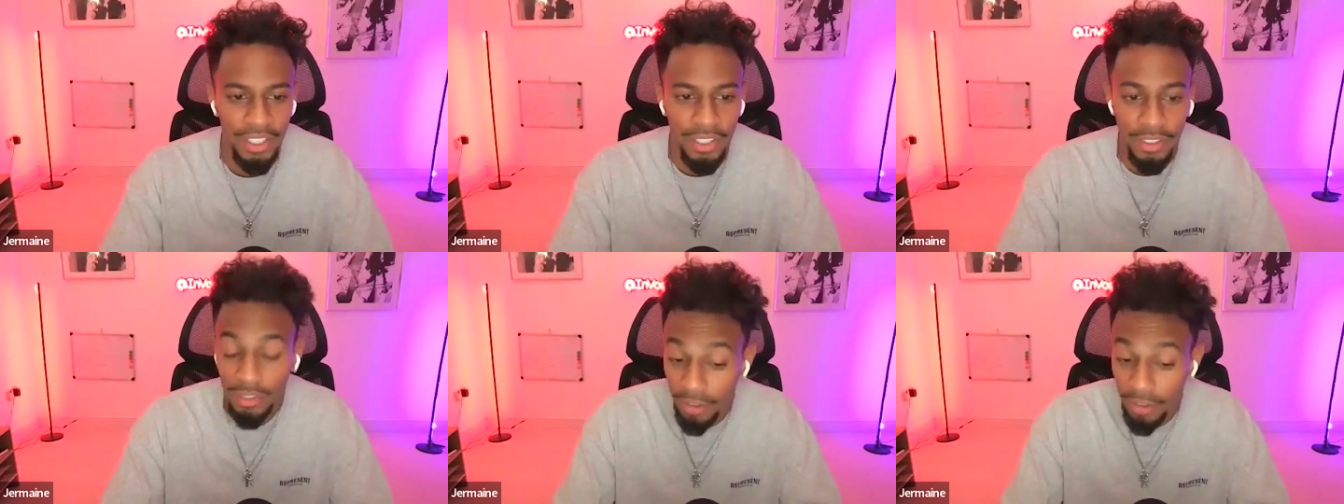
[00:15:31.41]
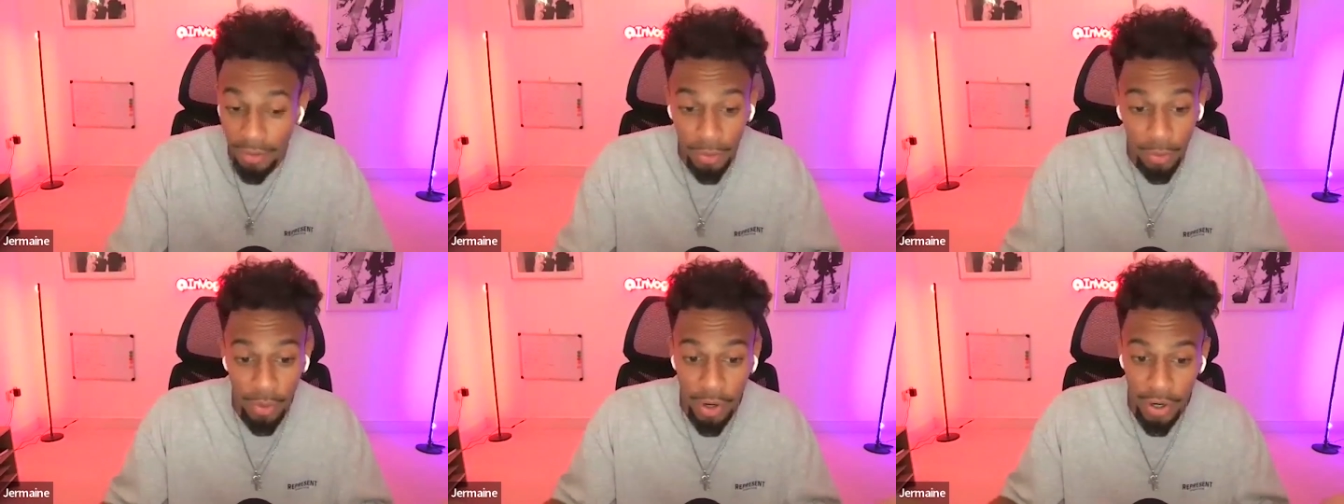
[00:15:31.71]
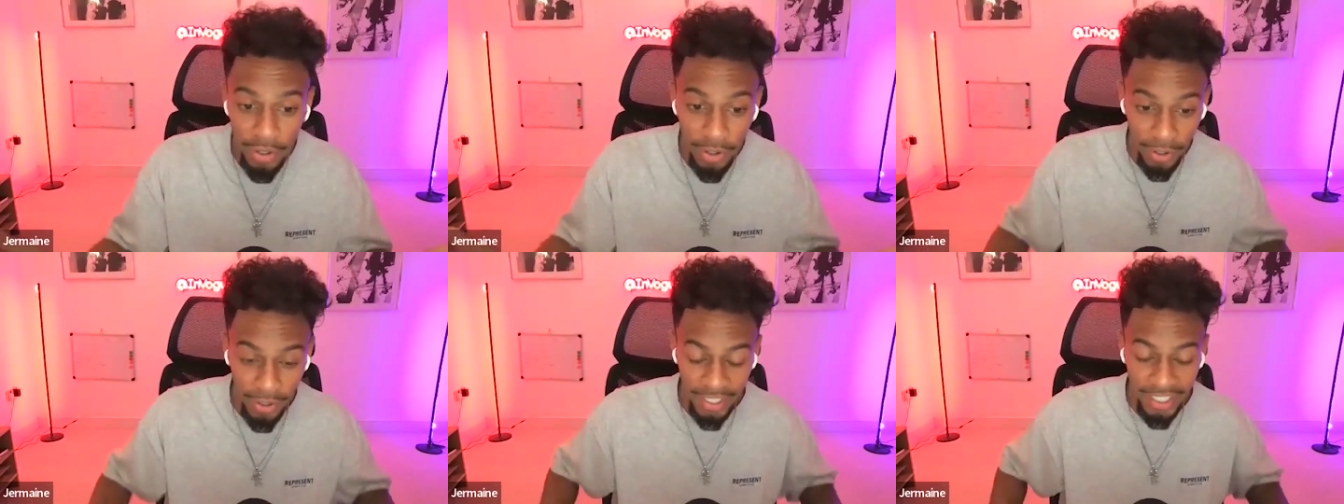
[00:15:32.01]
So I thought,
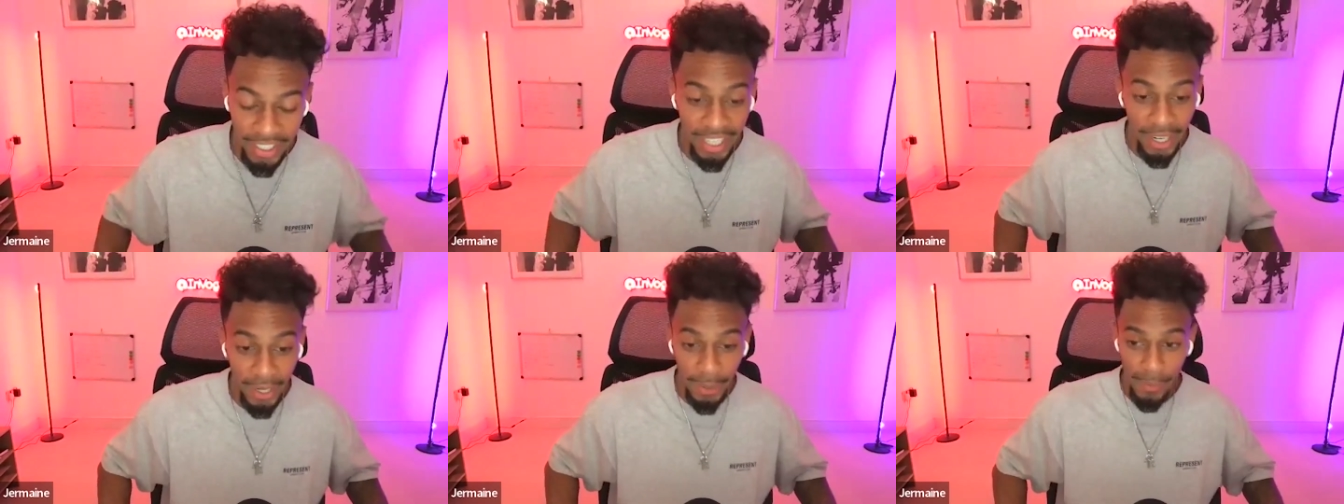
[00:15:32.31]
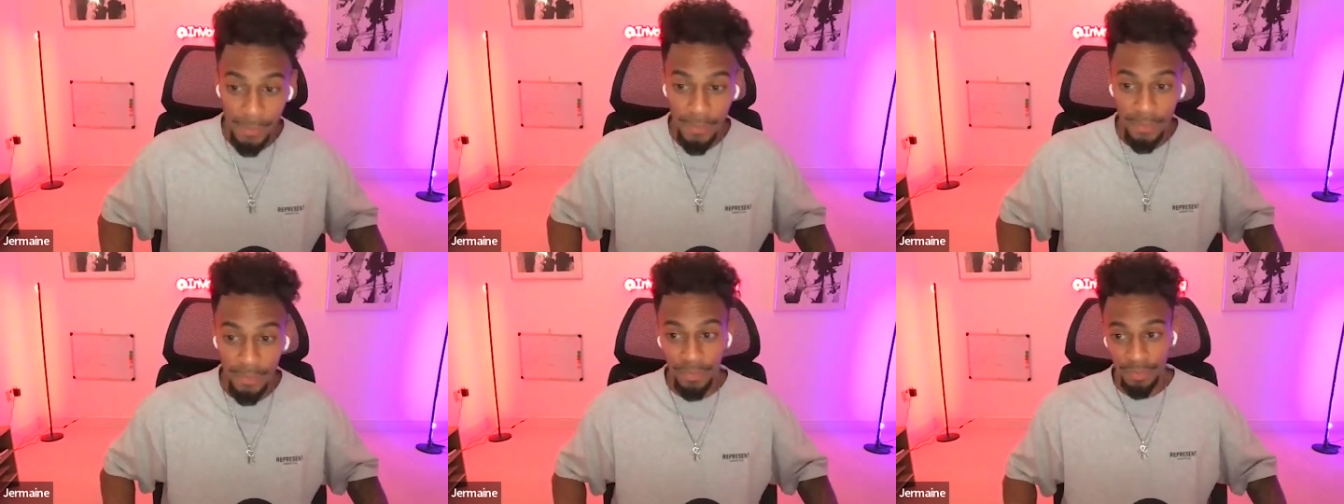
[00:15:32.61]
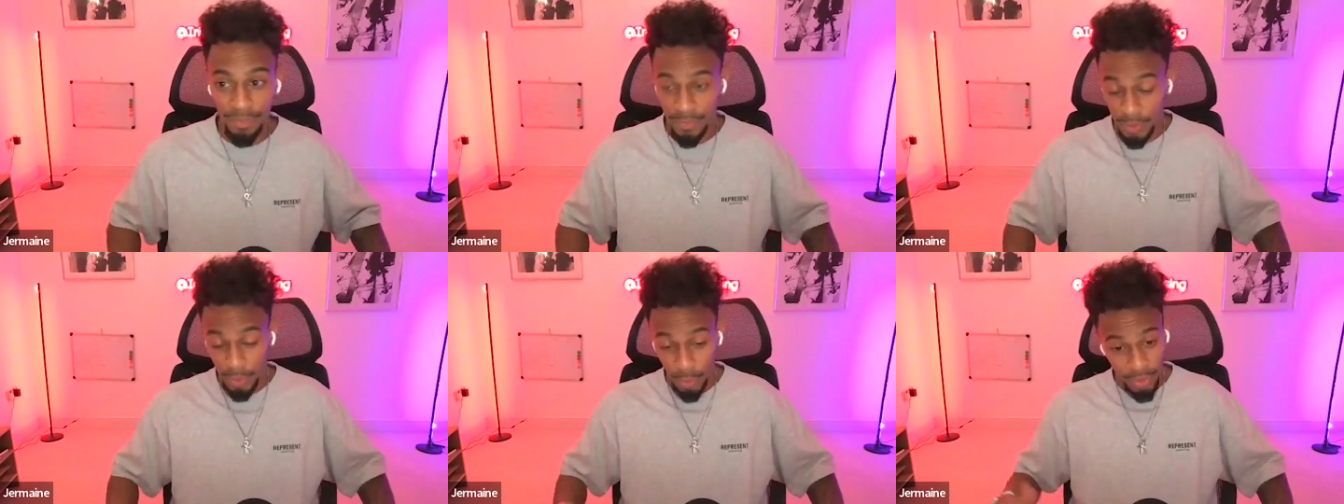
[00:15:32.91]
why not?
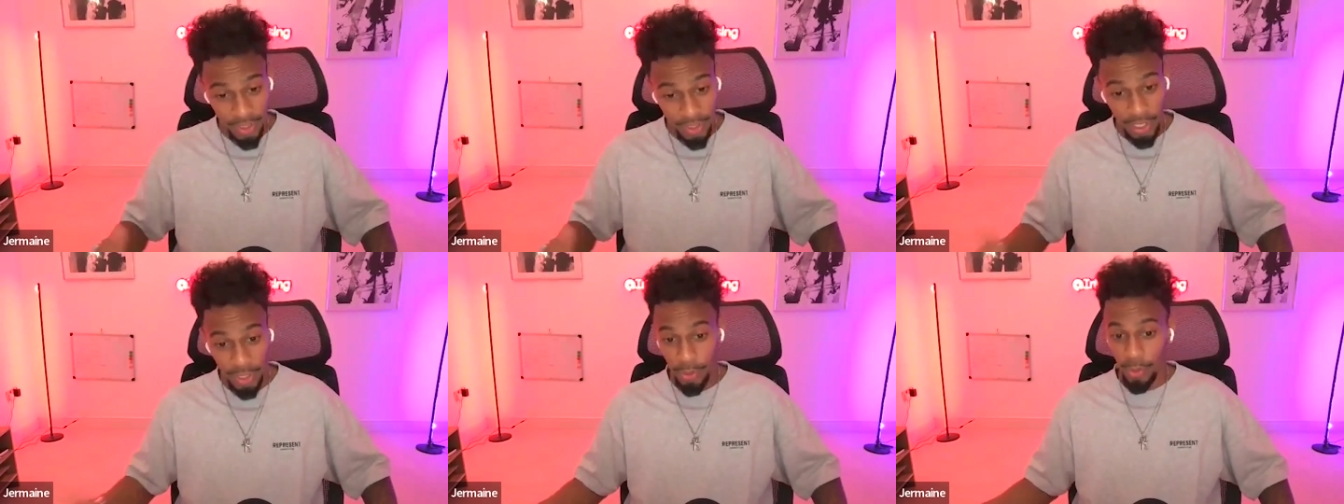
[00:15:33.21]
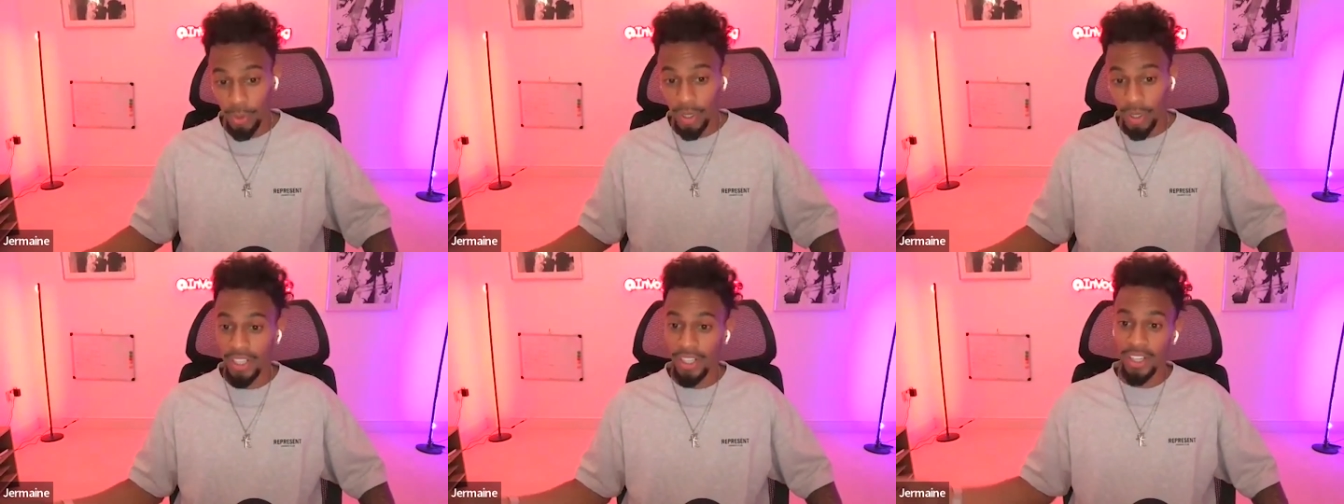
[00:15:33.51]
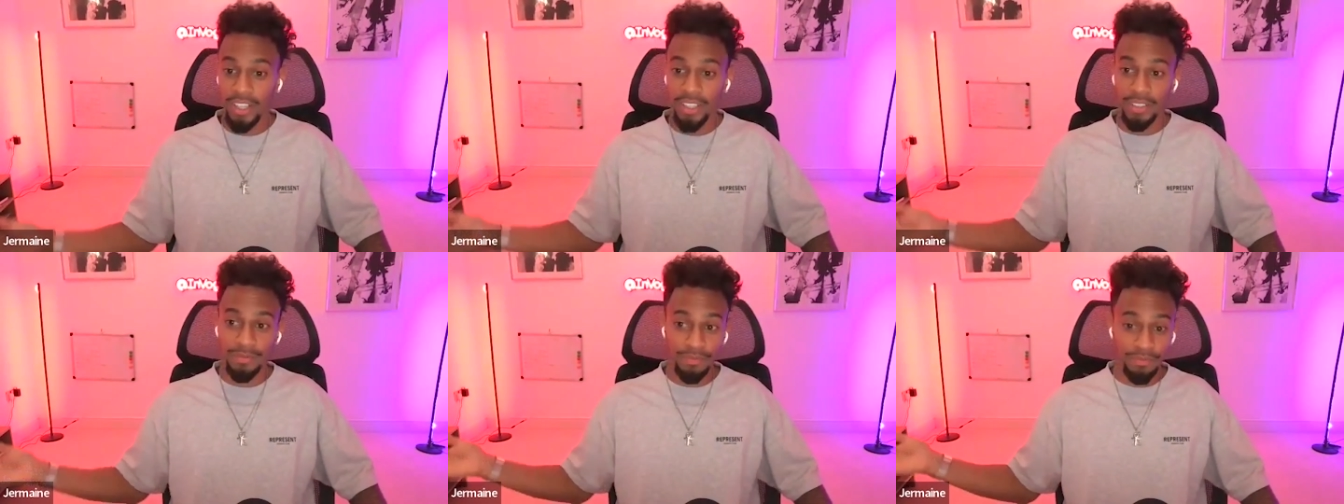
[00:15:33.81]
Took on that
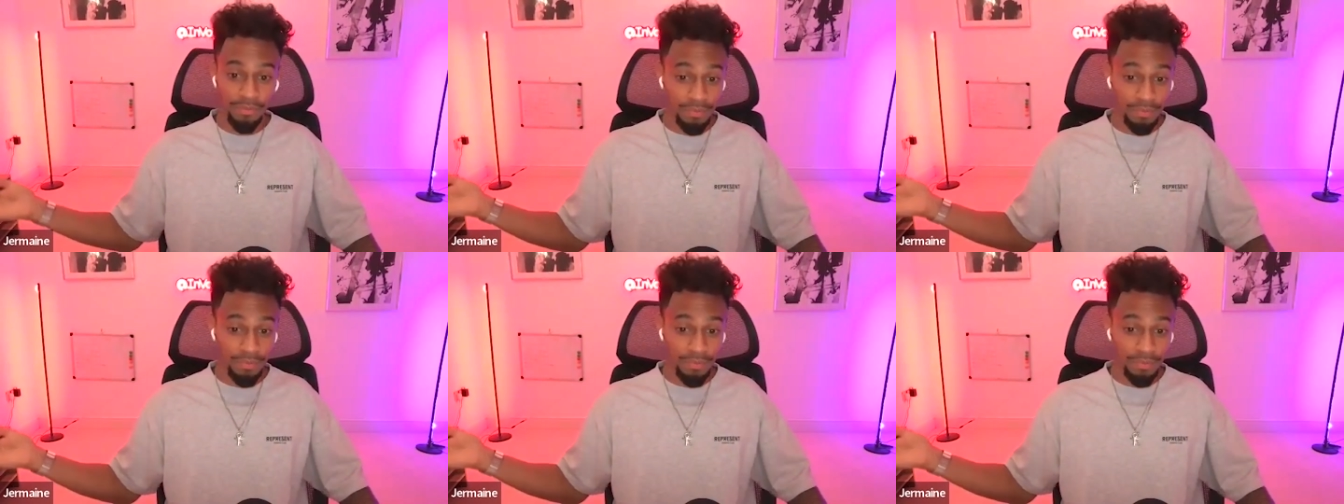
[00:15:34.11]
creator.